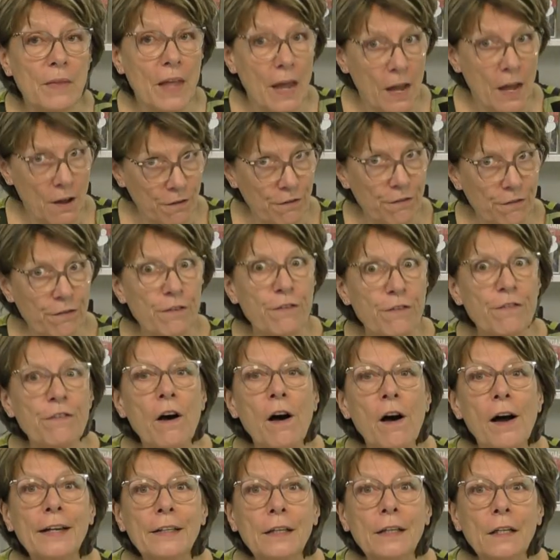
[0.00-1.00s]
F for
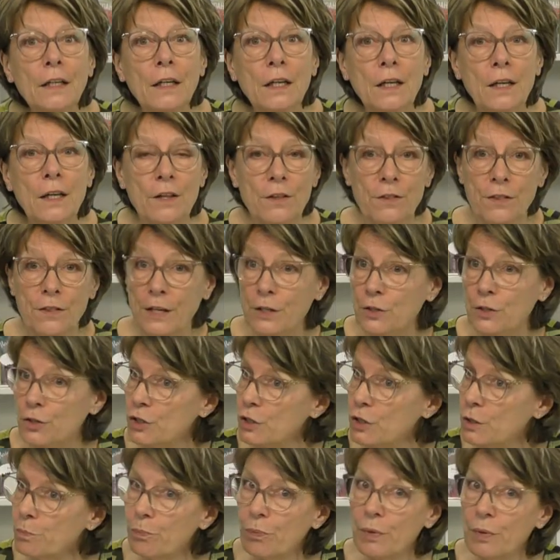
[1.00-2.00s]
fine. Then
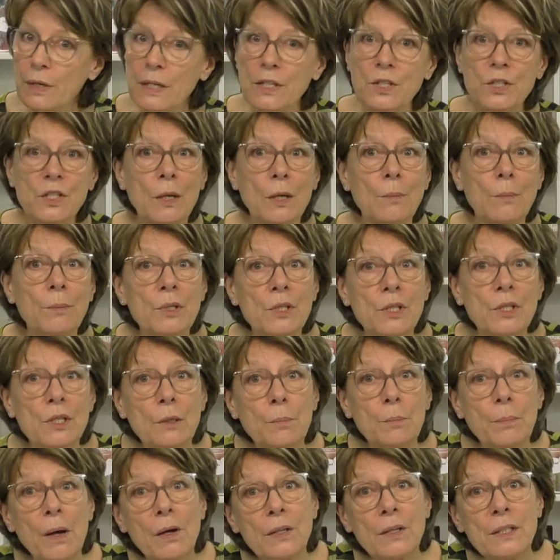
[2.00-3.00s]
just bring something to
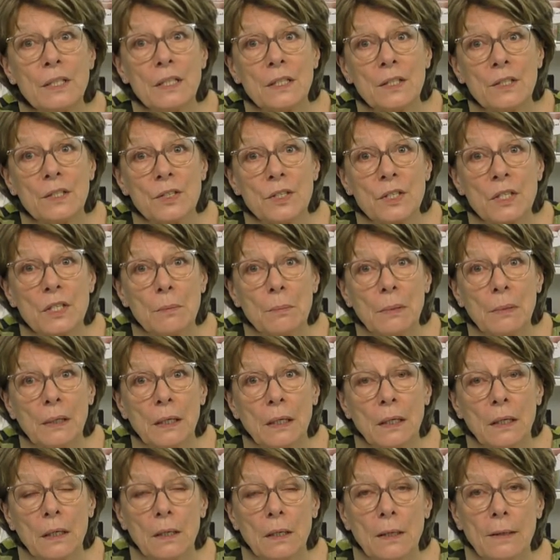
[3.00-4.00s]
the party that's similar.